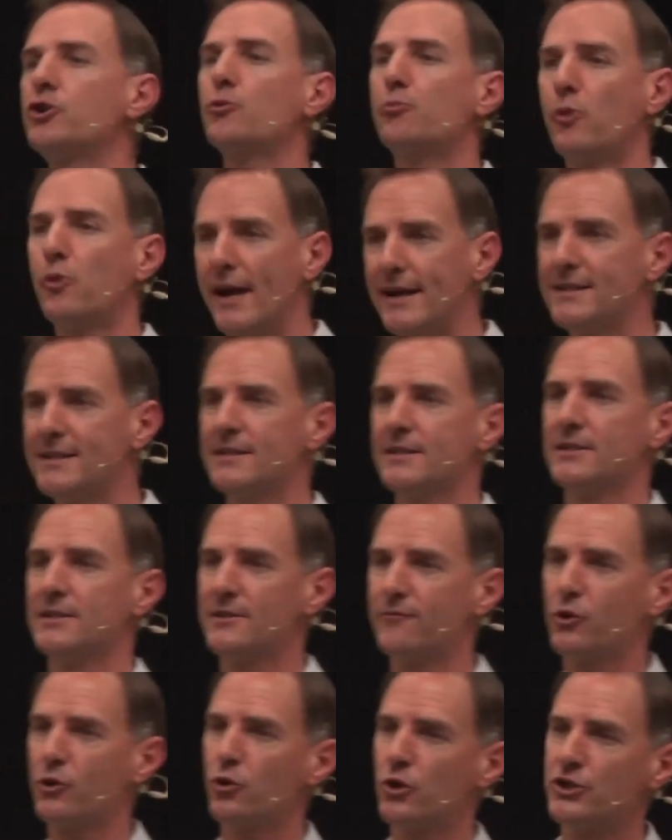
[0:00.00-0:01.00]
practices
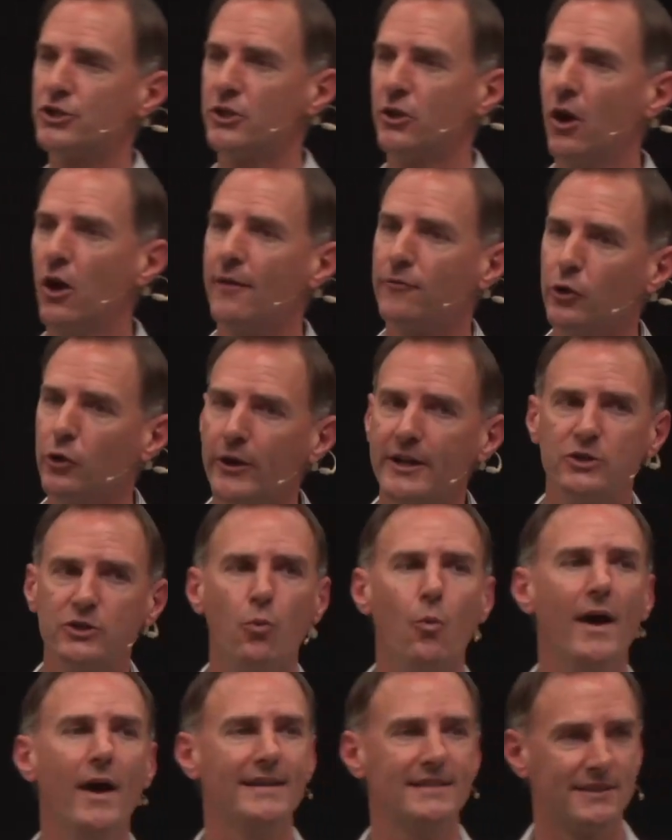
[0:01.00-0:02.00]
of the Christian life, learning to
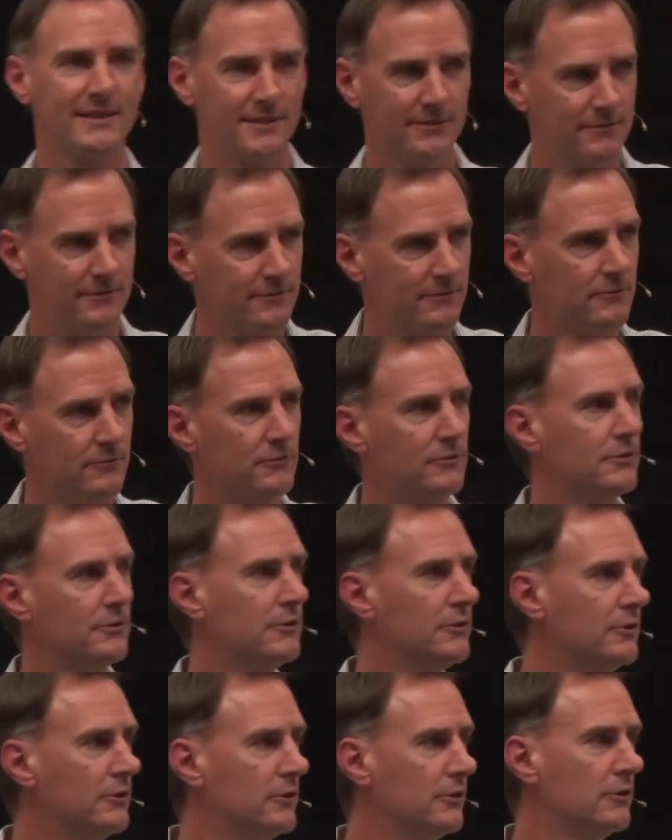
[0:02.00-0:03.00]
wait.
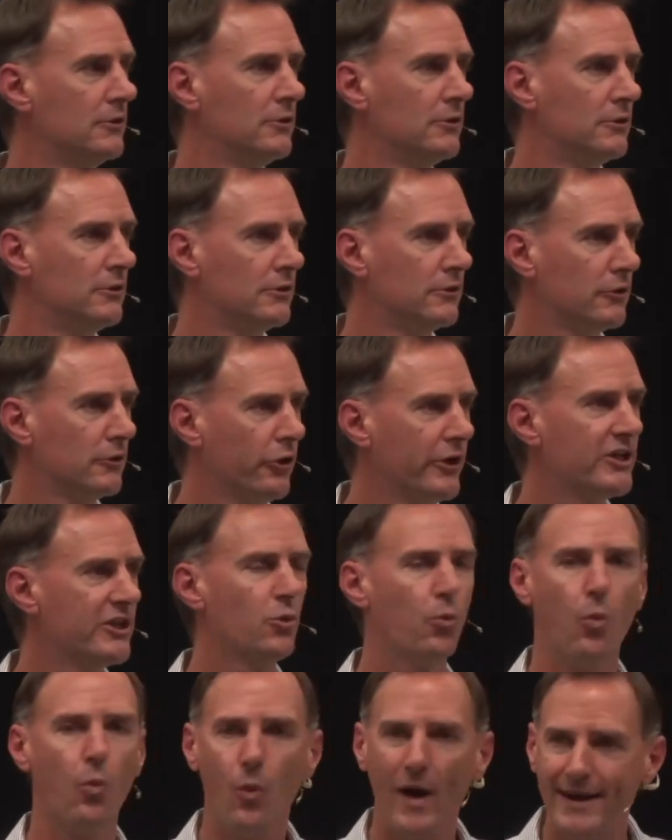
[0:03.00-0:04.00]
Learning to
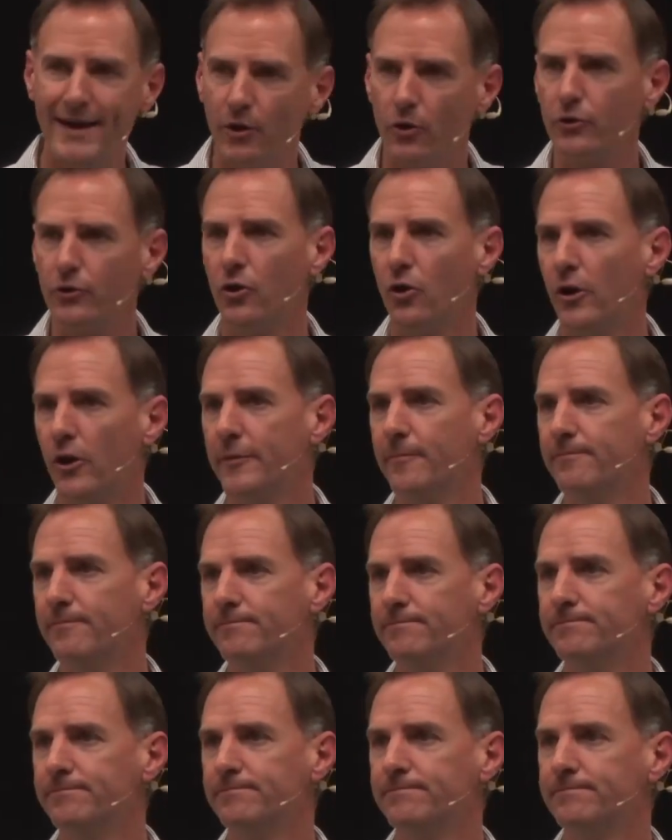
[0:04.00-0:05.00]
wait on God.
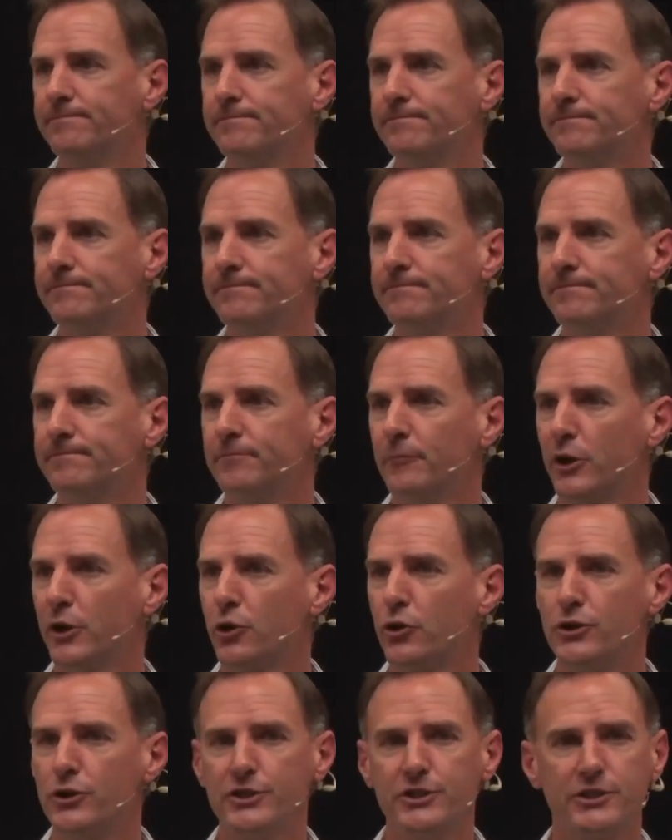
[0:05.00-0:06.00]

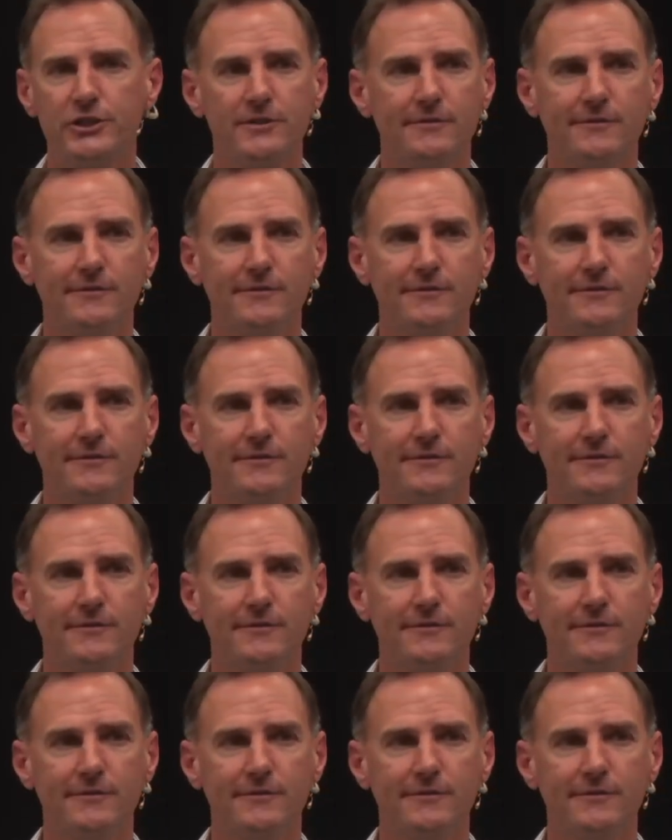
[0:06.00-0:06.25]
Because